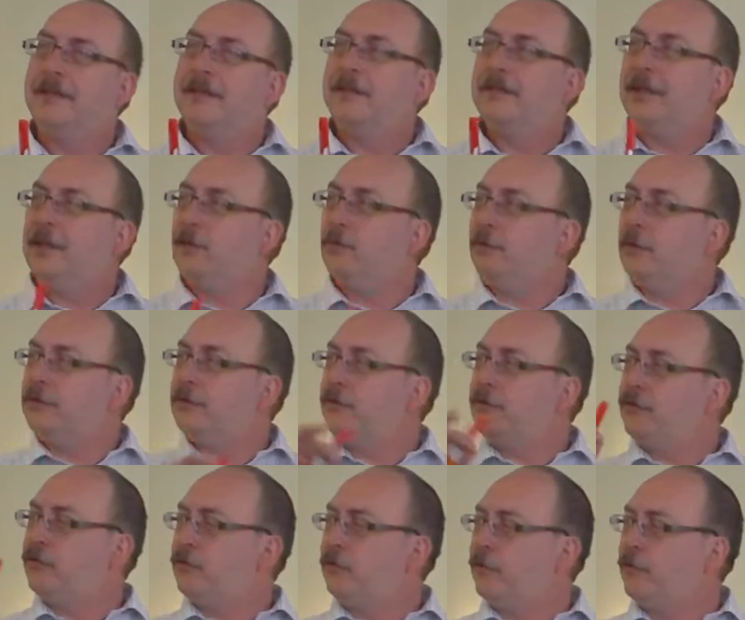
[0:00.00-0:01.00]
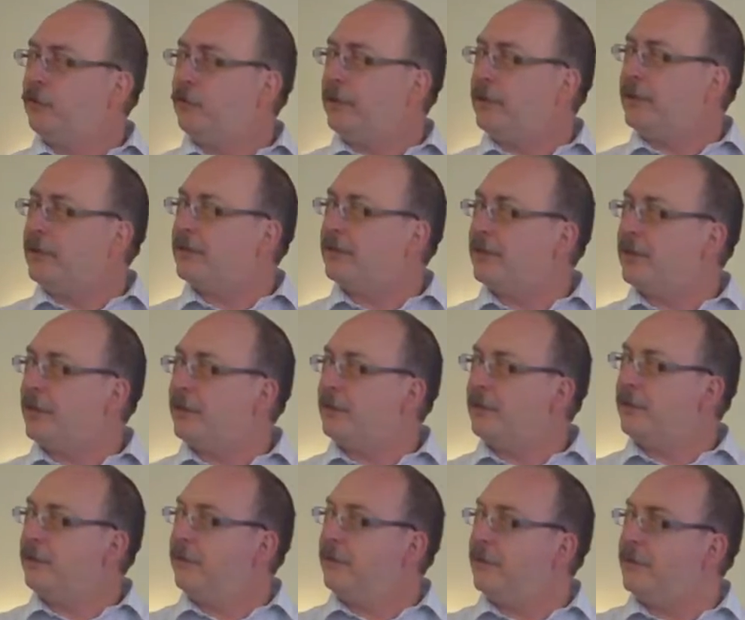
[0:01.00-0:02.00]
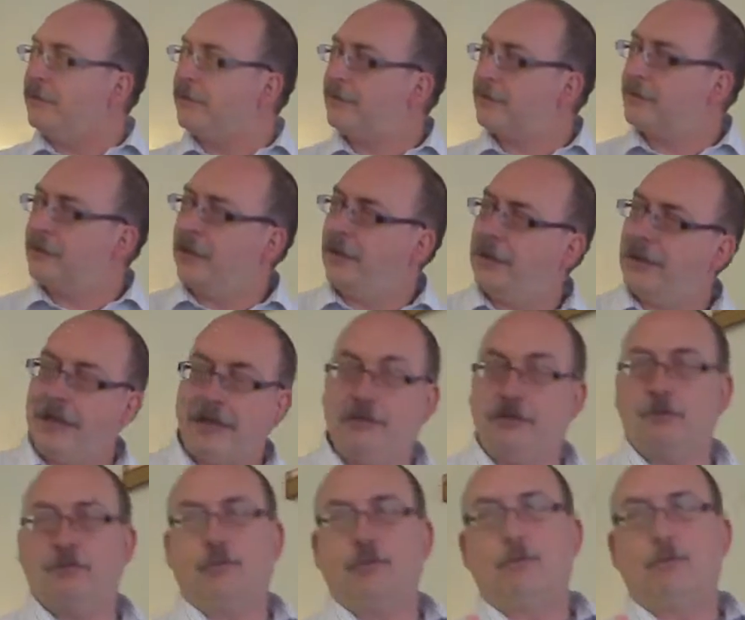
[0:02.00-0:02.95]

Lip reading: They'll want to draw it so that it's, and do a